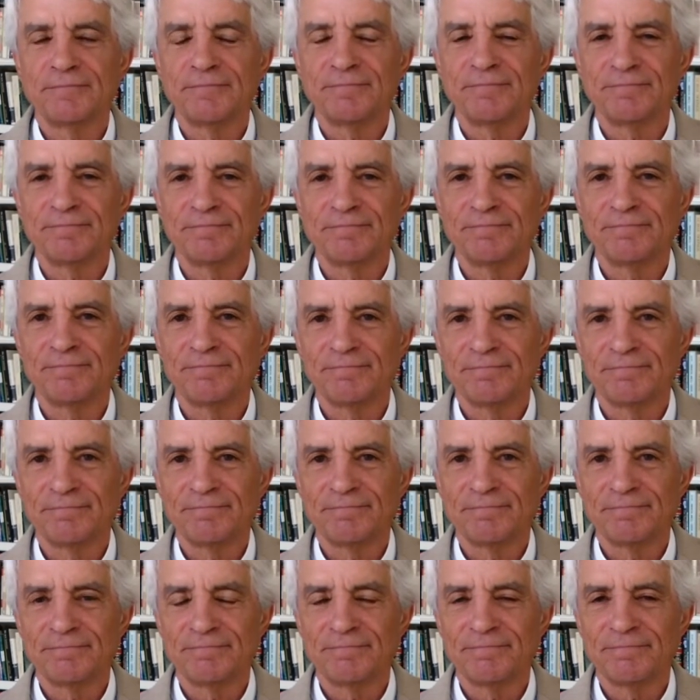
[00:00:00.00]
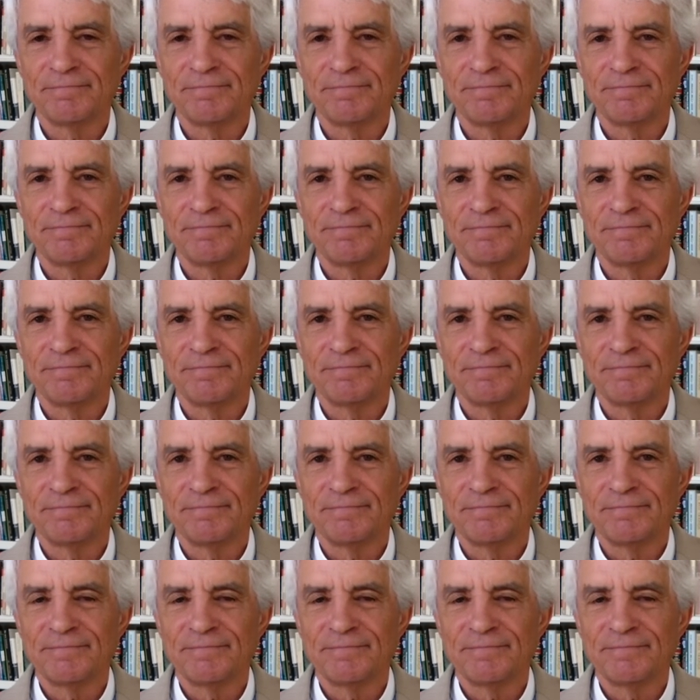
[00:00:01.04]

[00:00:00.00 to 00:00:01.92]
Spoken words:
(no one is talking)